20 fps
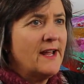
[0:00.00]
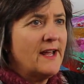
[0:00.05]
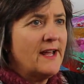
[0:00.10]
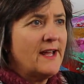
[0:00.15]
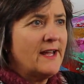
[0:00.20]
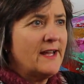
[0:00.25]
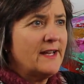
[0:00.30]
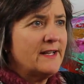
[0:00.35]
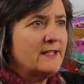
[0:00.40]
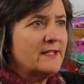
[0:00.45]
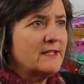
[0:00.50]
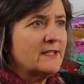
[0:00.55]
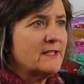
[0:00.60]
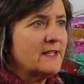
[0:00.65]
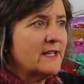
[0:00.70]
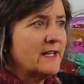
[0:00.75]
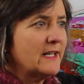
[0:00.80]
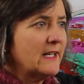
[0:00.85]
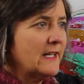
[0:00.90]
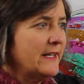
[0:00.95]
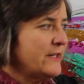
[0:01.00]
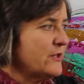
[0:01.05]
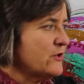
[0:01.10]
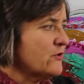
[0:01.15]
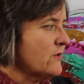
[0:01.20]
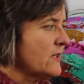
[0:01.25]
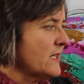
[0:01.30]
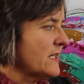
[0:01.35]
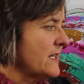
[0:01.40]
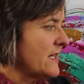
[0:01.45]
And it
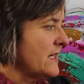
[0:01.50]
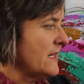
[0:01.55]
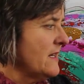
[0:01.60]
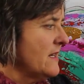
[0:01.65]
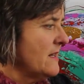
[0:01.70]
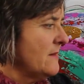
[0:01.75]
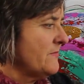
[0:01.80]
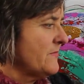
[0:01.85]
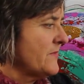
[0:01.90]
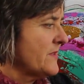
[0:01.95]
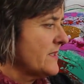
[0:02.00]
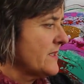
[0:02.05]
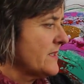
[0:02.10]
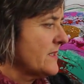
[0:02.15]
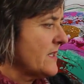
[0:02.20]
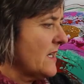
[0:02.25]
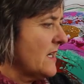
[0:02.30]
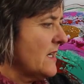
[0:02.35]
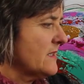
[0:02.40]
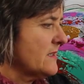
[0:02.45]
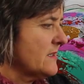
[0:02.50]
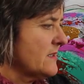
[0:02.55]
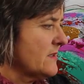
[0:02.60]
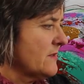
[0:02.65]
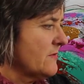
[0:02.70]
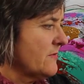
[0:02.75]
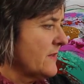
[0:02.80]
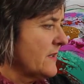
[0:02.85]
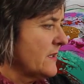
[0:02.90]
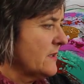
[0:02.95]
literally starts
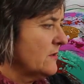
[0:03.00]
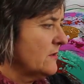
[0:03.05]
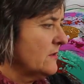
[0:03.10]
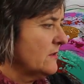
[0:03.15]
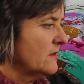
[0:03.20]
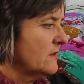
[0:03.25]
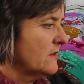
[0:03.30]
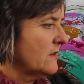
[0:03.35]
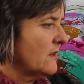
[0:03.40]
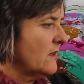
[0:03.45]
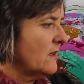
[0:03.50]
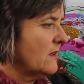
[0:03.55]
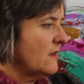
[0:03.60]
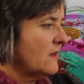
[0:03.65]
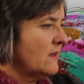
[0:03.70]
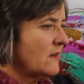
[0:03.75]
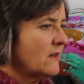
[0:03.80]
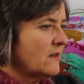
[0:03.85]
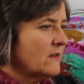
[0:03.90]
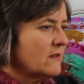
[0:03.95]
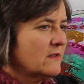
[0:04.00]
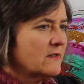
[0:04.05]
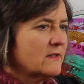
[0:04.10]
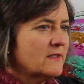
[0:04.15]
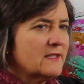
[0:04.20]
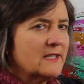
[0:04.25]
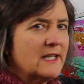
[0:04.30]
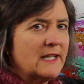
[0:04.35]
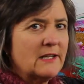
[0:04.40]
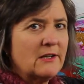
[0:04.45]
to fill our
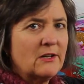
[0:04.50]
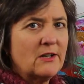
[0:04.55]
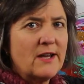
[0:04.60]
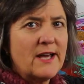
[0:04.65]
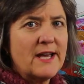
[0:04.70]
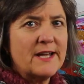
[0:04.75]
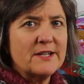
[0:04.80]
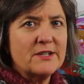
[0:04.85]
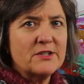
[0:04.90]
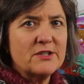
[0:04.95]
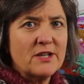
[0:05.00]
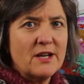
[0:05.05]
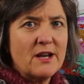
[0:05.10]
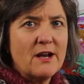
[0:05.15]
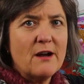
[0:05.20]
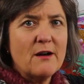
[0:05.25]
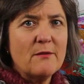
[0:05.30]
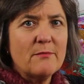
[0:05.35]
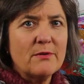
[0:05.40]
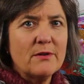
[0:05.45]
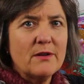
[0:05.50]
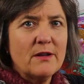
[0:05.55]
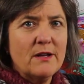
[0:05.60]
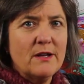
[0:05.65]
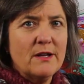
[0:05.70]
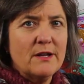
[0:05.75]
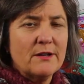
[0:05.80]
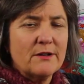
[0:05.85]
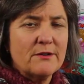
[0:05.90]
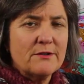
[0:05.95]
cellular energy up.
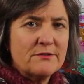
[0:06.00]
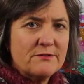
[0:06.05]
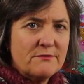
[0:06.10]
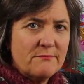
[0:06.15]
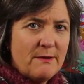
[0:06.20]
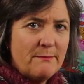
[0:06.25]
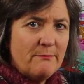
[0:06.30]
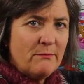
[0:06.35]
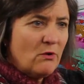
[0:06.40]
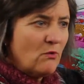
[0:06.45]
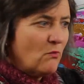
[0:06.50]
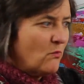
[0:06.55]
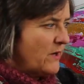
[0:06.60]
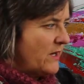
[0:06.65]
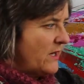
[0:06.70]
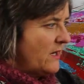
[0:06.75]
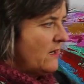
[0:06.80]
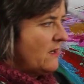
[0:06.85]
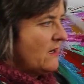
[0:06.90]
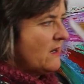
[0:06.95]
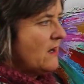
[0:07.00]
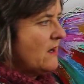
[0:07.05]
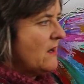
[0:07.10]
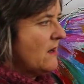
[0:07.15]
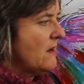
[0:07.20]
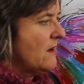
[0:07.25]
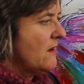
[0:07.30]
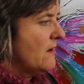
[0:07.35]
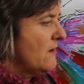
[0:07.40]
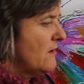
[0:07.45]
Because remember, we
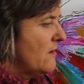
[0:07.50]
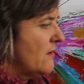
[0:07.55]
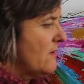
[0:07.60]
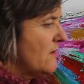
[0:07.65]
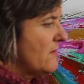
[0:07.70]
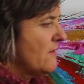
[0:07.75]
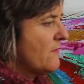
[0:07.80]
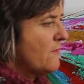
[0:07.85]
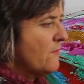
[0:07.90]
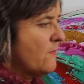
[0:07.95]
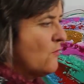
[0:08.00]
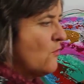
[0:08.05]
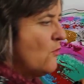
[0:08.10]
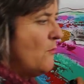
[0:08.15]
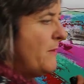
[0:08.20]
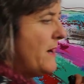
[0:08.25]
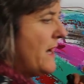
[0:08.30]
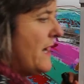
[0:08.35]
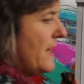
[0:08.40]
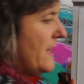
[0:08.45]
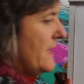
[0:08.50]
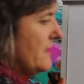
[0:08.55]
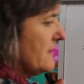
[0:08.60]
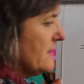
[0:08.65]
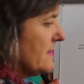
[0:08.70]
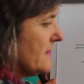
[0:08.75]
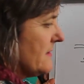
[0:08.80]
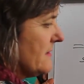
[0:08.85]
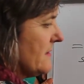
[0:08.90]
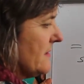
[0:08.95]
are four
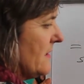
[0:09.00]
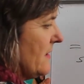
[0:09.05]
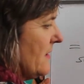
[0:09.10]
parts